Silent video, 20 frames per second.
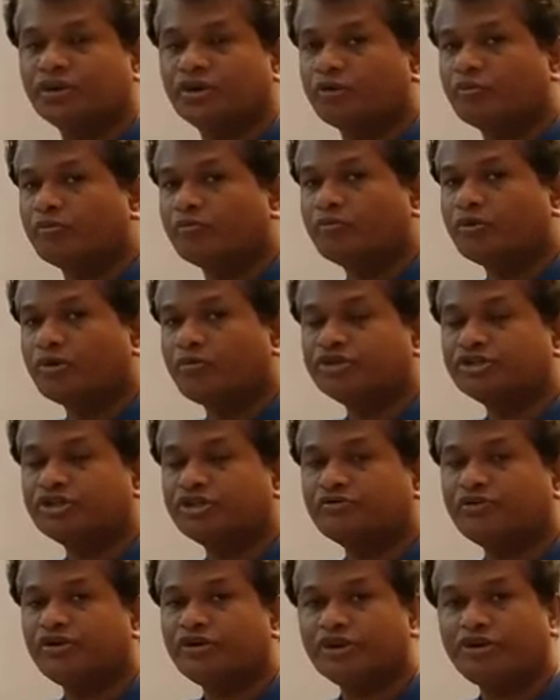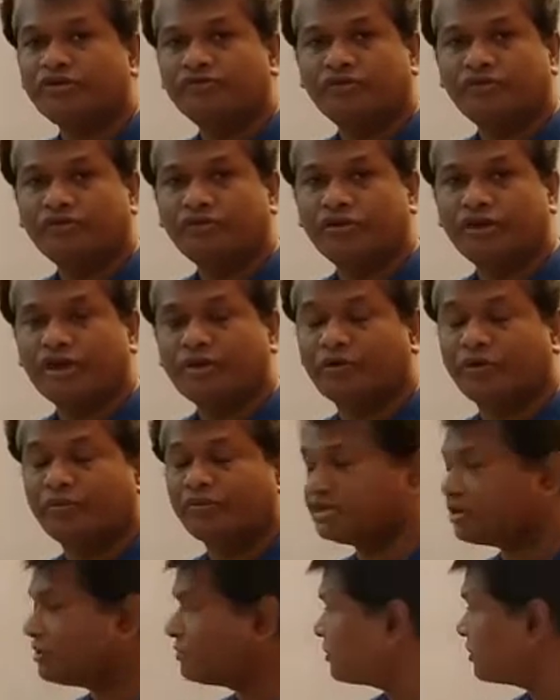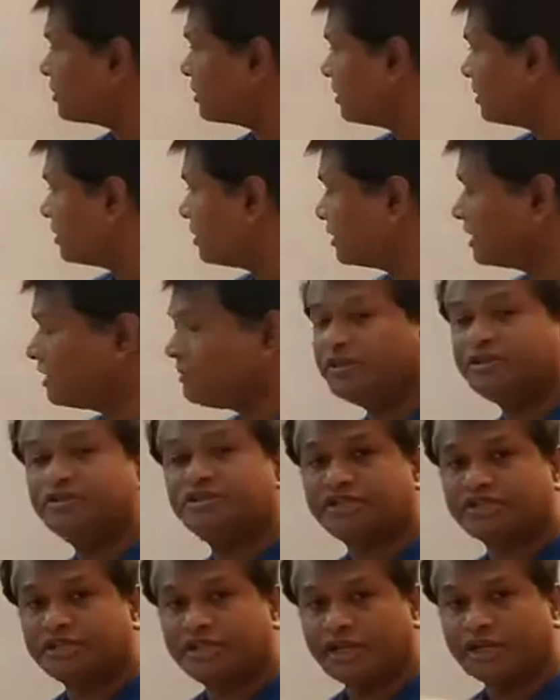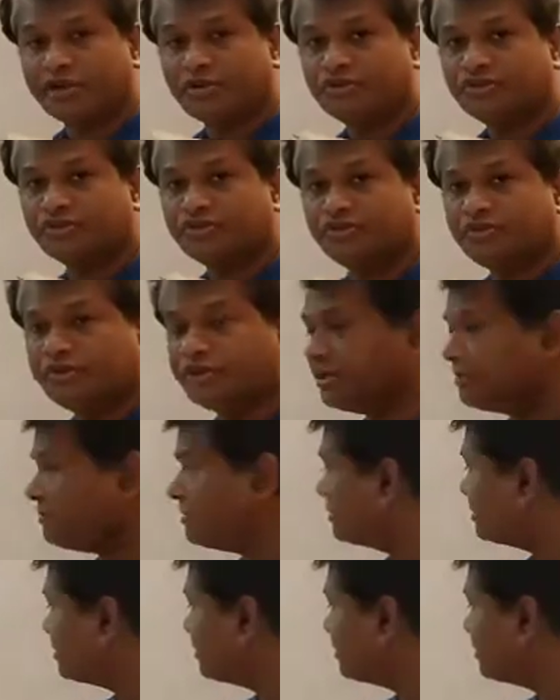provision for depreciation account is to be debited,